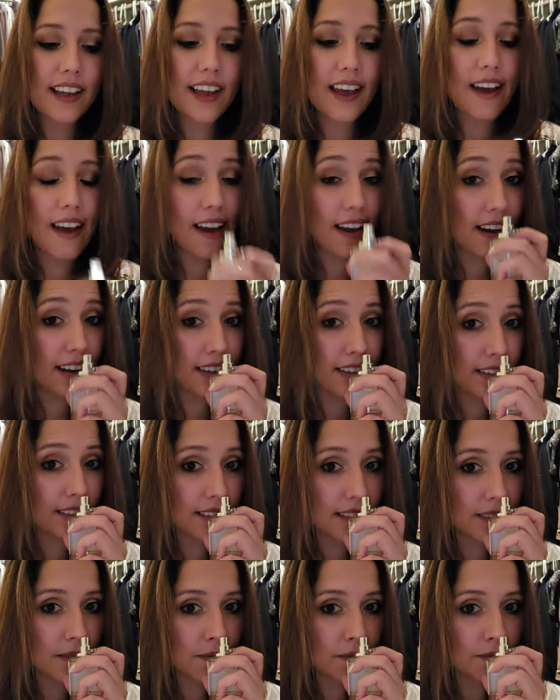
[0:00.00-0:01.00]

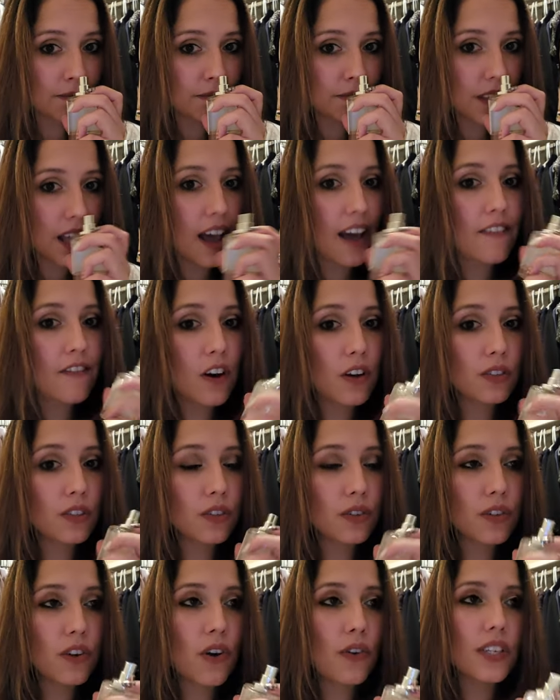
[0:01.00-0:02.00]
And I've also
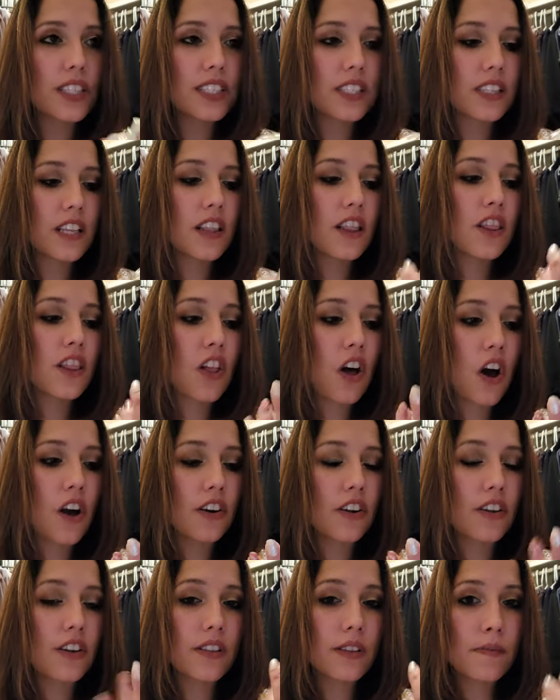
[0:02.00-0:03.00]
noticed the
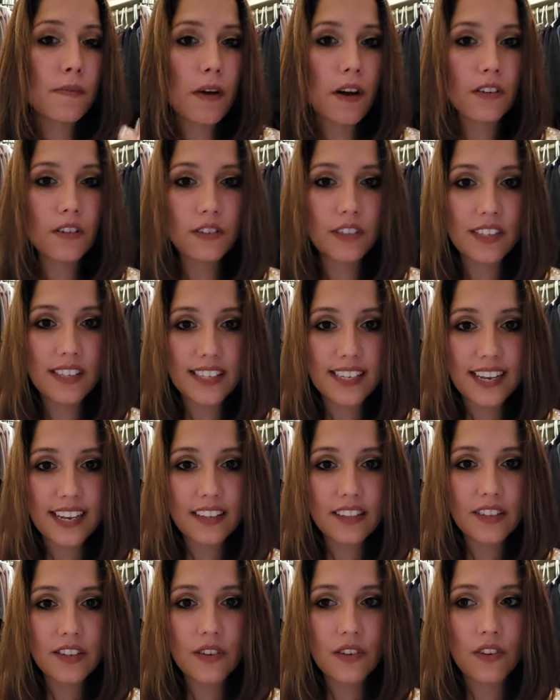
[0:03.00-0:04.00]
longer the bottle
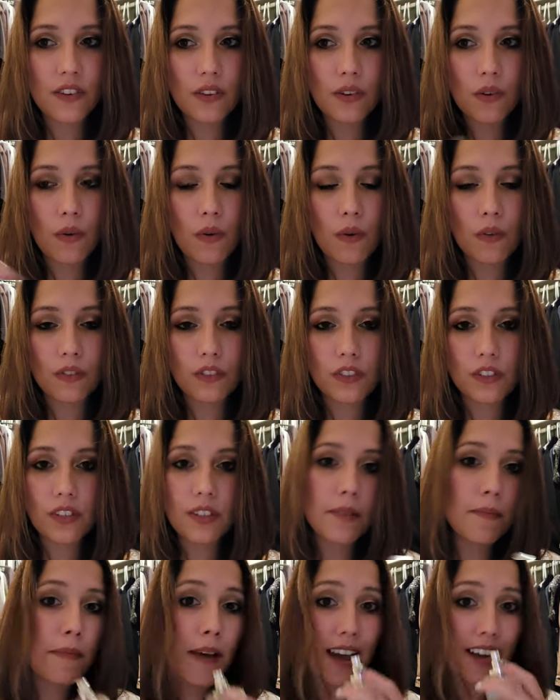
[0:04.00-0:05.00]
sits, or the older
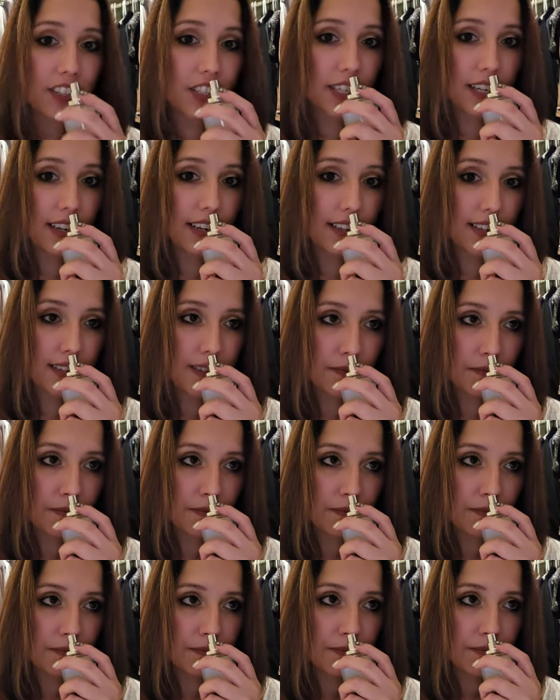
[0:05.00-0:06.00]
the batch is,
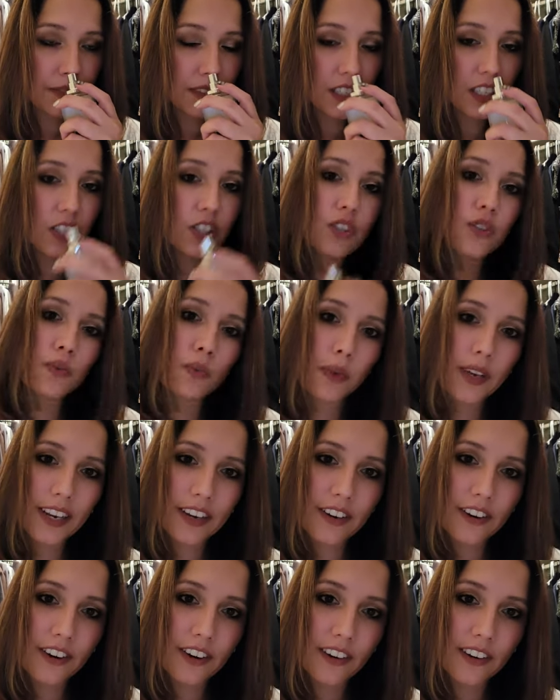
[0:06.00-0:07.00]
the
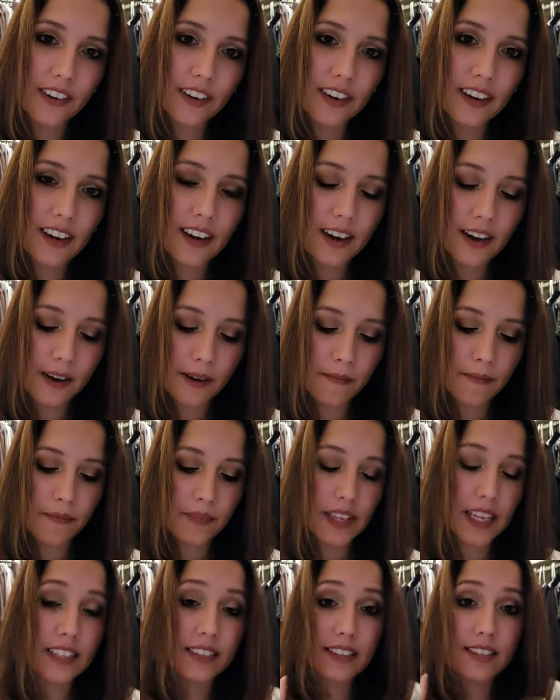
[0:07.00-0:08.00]
sweeter um,
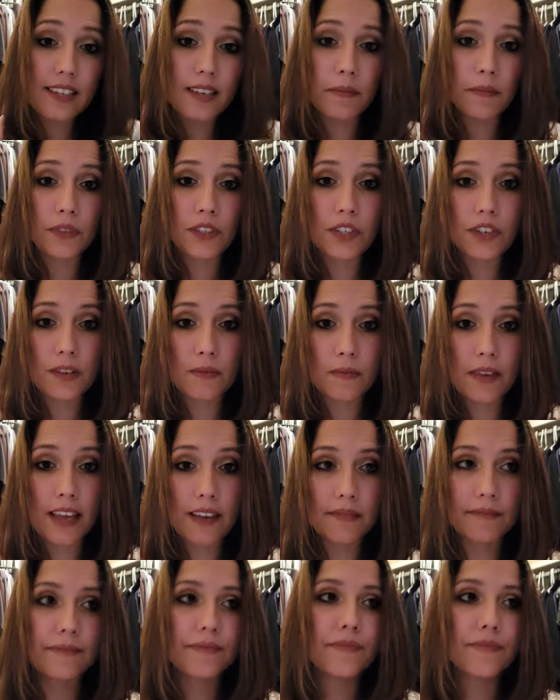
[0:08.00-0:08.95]
it seems to me.